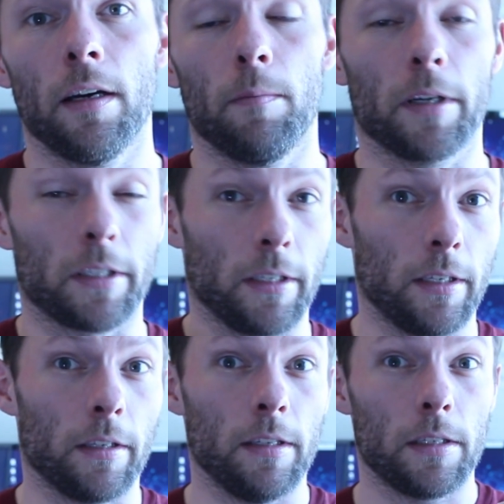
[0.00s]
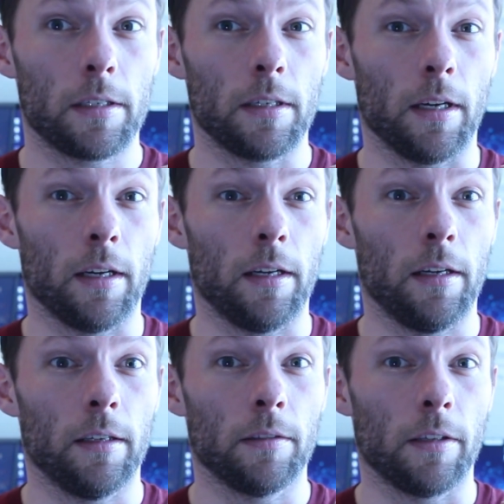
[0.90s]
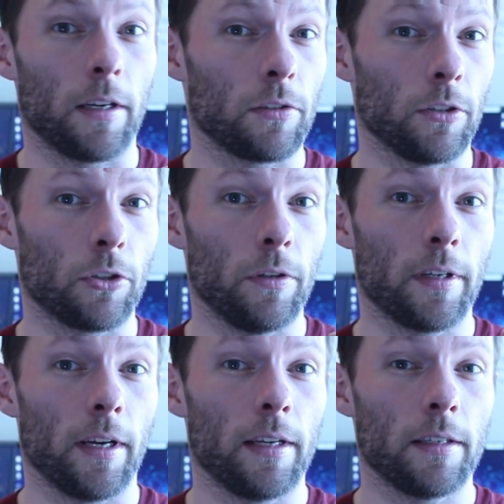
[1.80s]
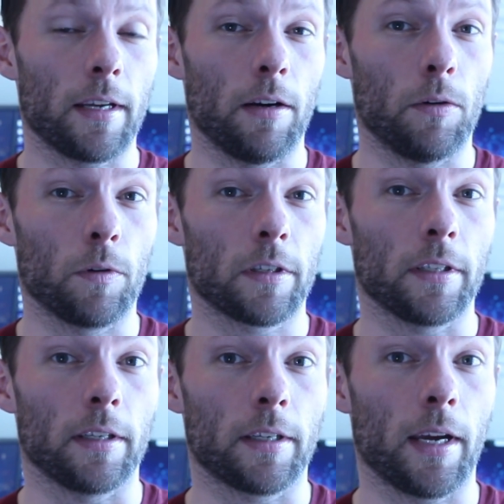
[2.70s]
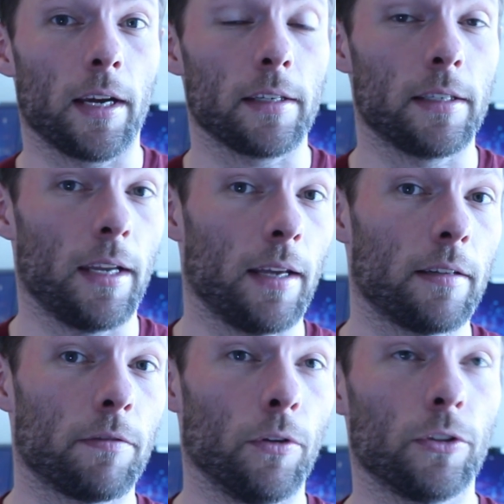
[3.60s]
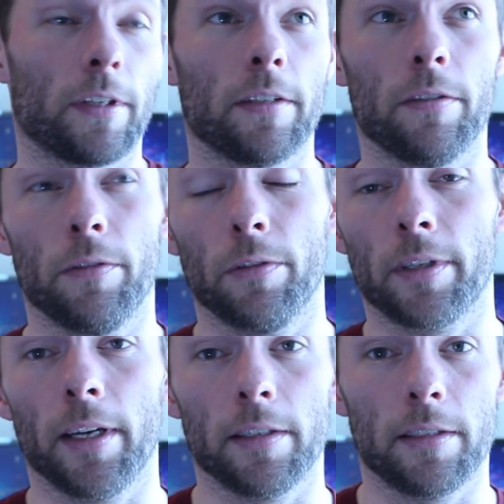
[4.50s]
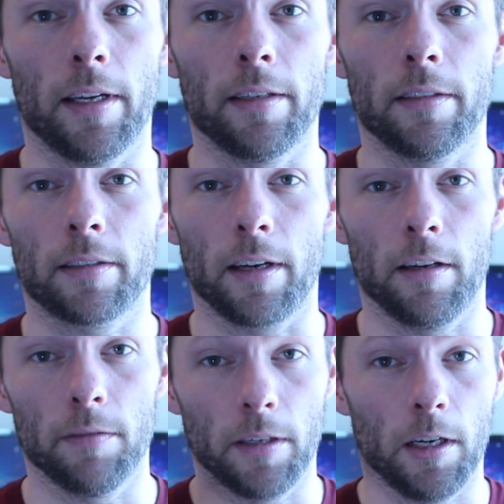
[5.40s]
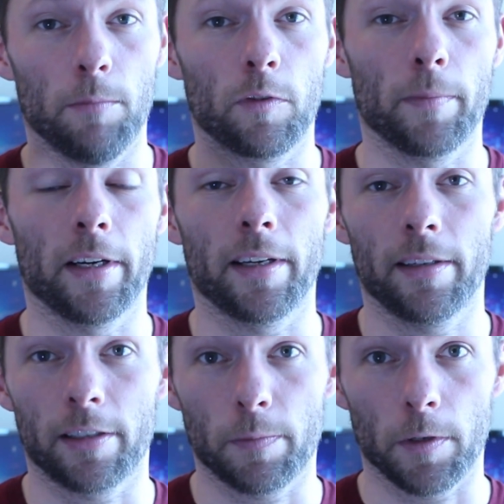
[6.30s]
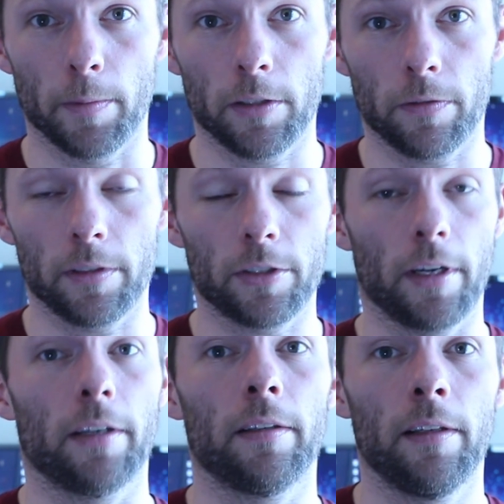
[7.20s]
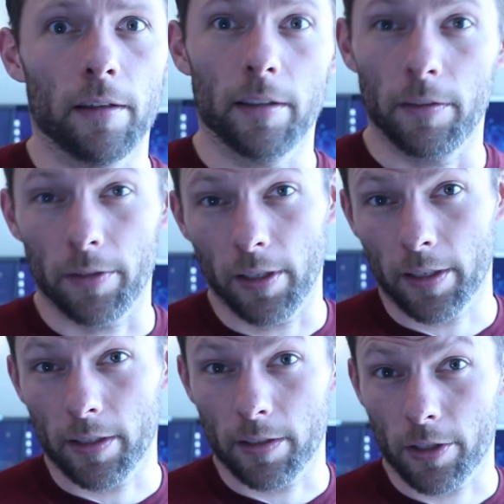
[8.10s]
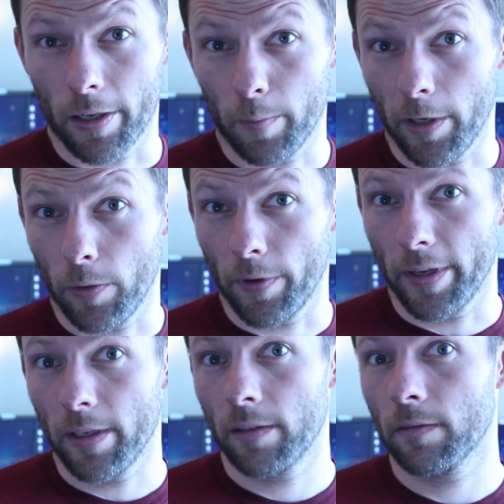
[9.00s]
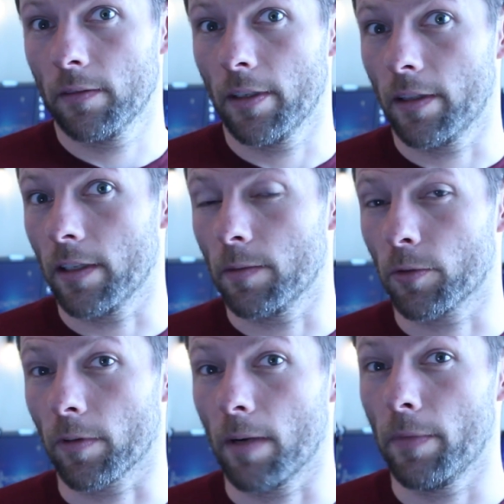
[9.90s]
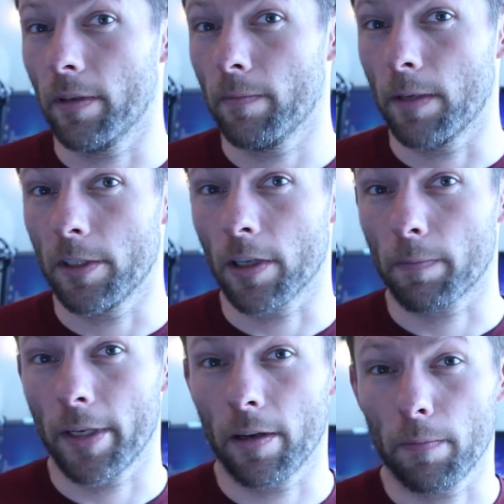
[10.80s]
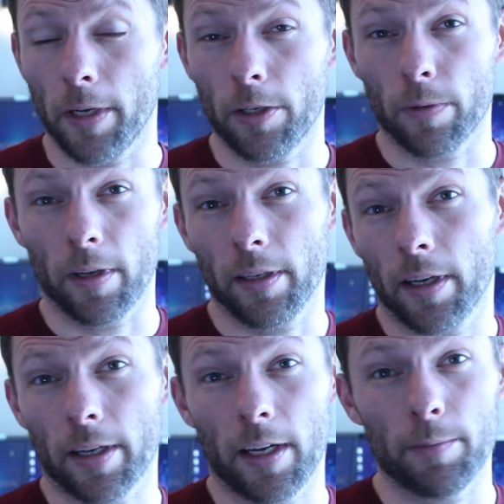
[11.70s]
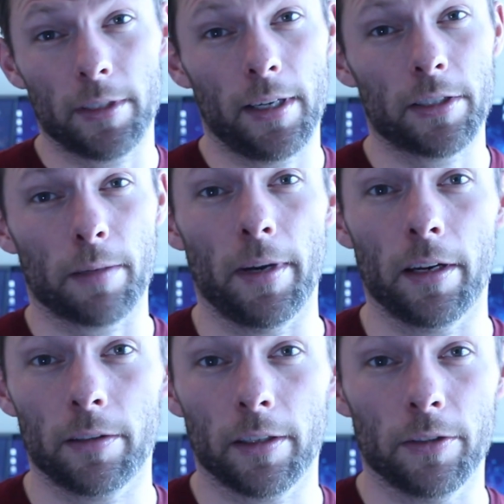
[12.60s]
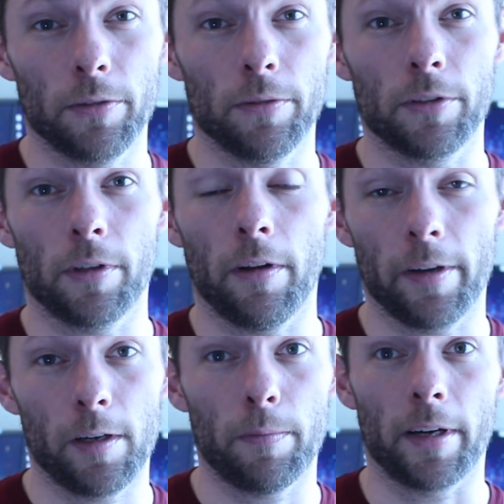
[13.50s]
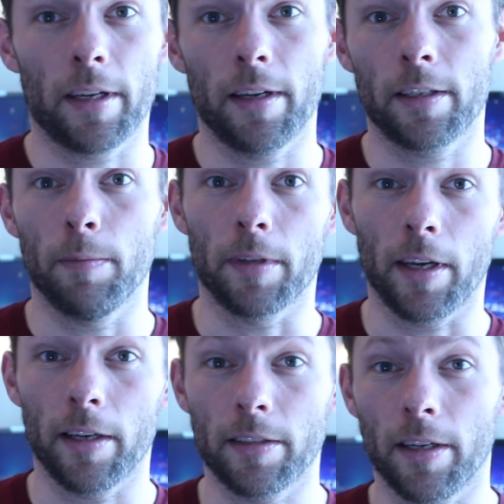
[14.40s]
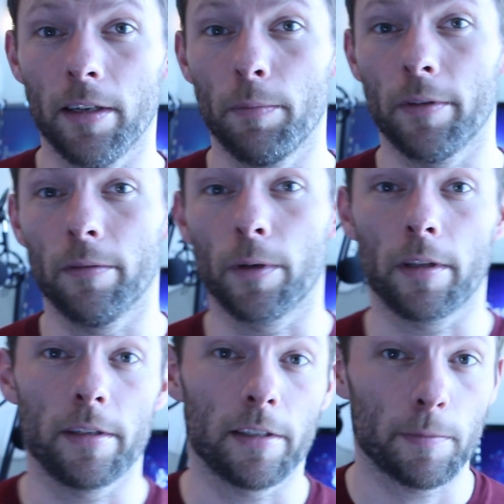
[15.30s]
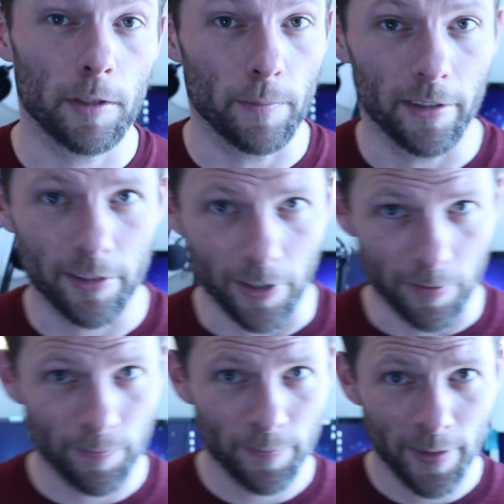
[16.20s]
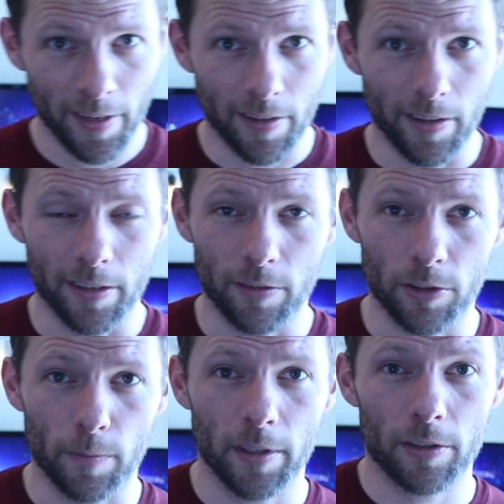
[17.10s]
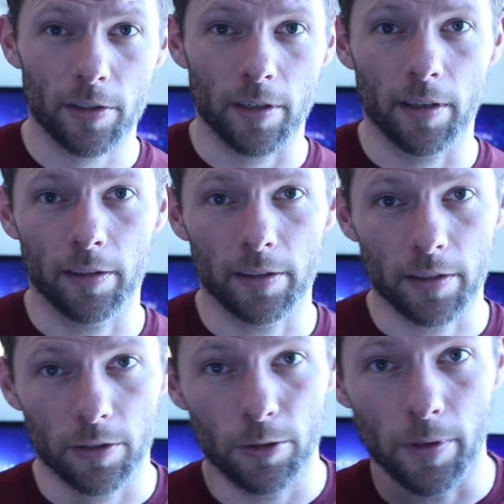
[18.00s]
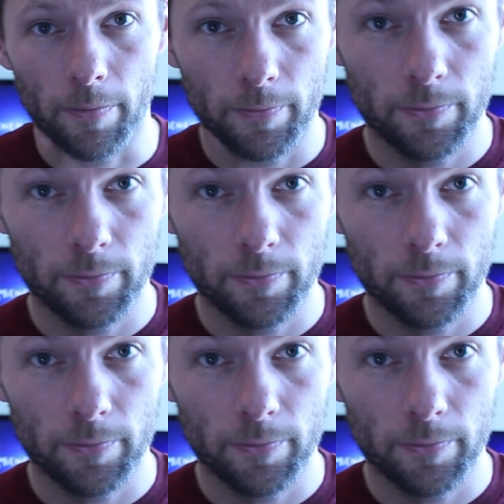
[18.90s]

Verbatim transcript: I'm about to get into this uh, and actually show you guys how it works on ChaosNet. For those of you guys that don't know, ChaosNet is kind of a hub for my experiments for this channel. If you like this channel, by the way, hit that subscribe button. Maybe check me out at patreon dot com slash schematical. I could use all the help I can keeping ChaosNet up and running these experiments. So thank you so much, and let's get to it.